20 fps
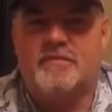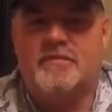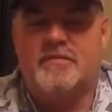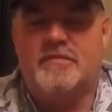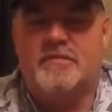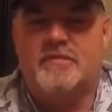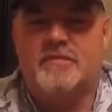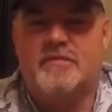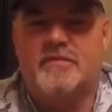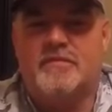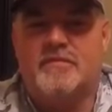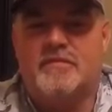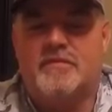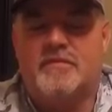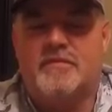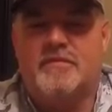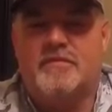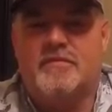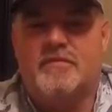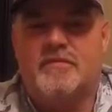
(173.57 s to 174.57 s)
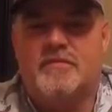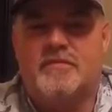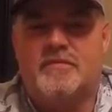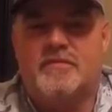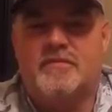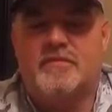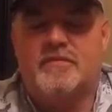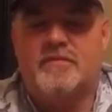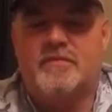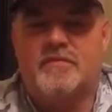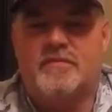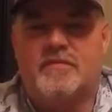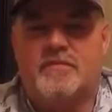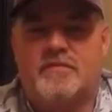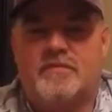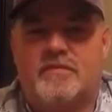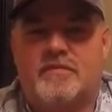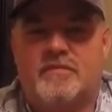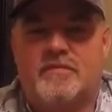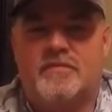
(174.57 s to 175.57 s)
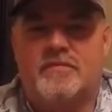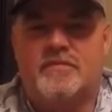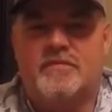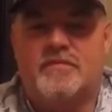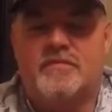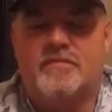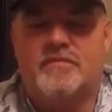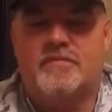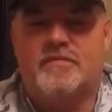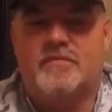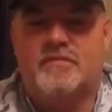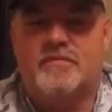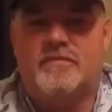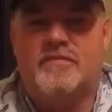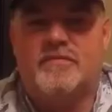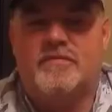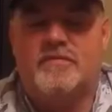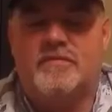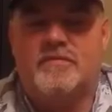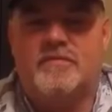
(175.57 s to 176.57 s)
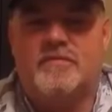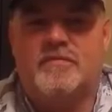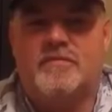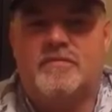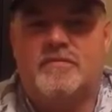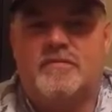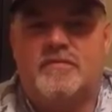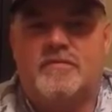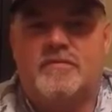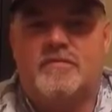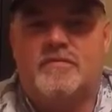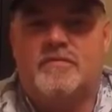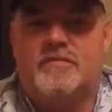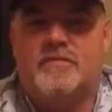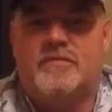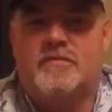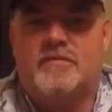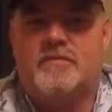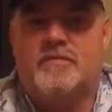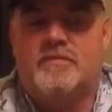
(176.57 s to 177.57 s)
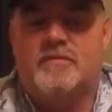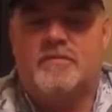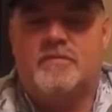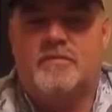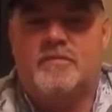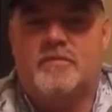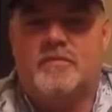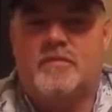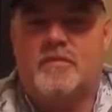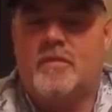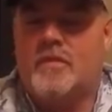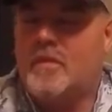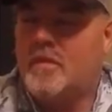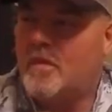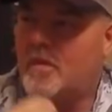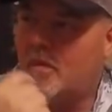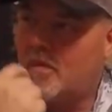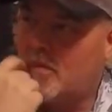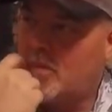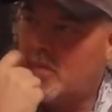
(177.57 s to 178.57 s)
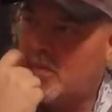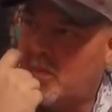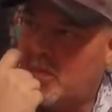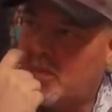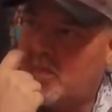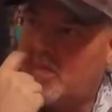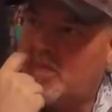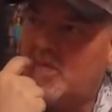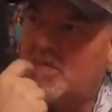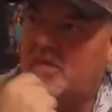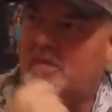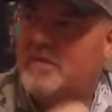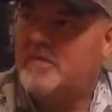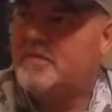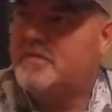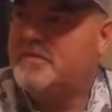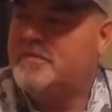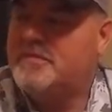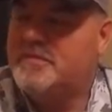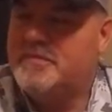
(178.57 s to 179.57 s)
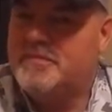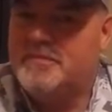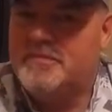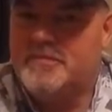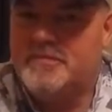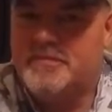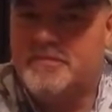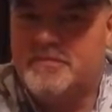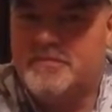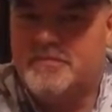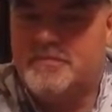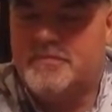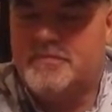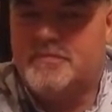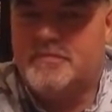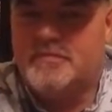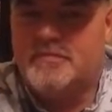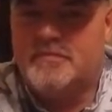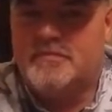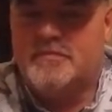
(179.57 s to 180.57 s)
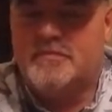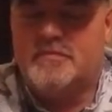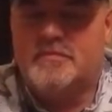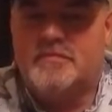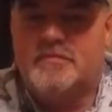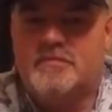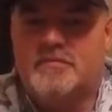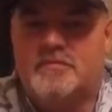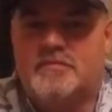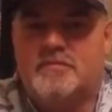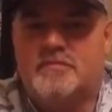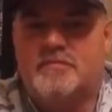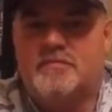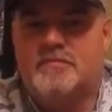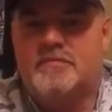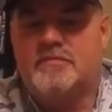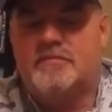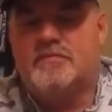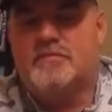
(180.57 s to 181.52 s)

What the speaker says: The person shown says nothing.